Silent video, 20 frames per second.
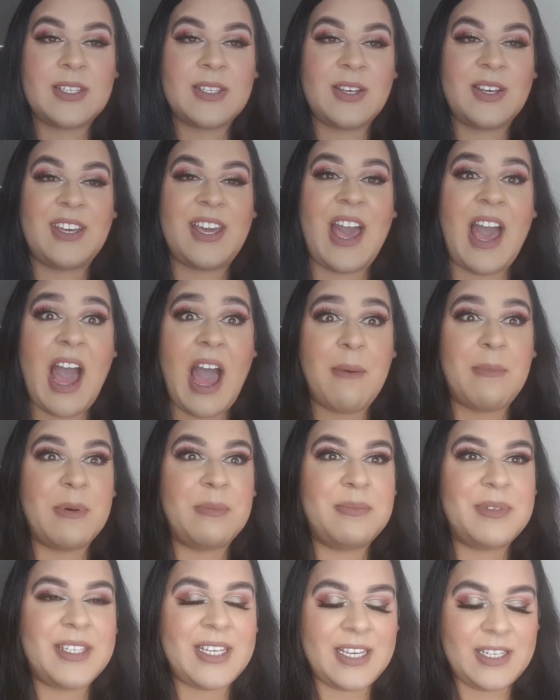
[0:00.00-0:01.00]
So yeah, I'm
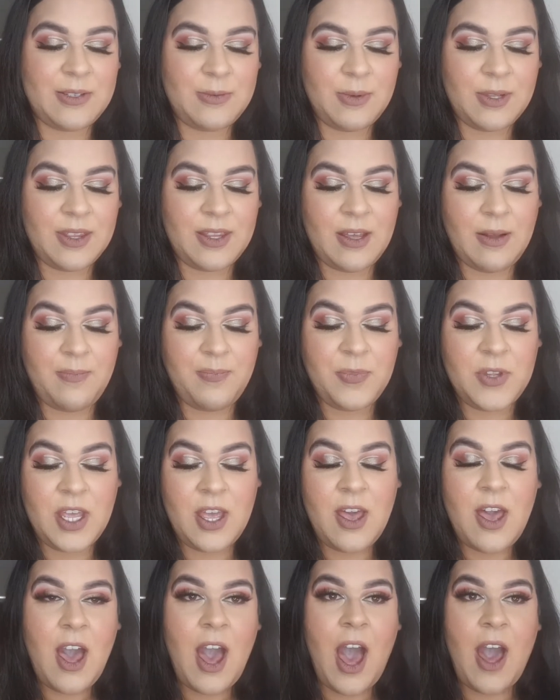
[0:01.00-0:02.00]
obsessed with them.
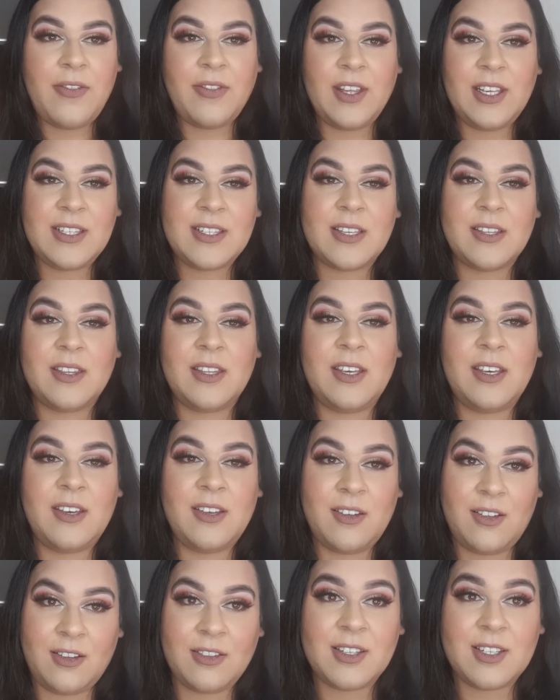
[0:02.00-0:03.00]
And these are
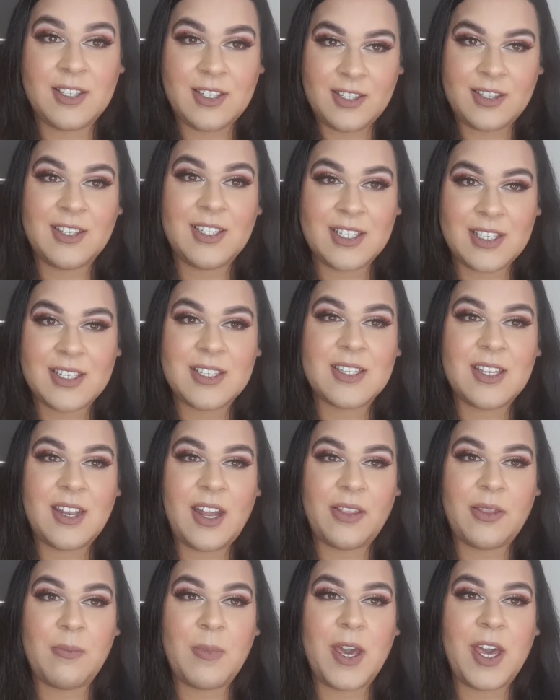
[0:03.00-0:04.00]
this is
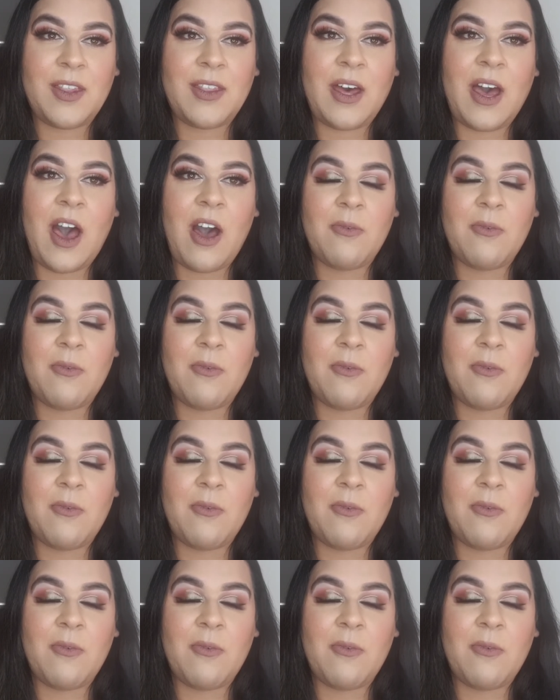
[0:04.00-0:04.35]
another pair that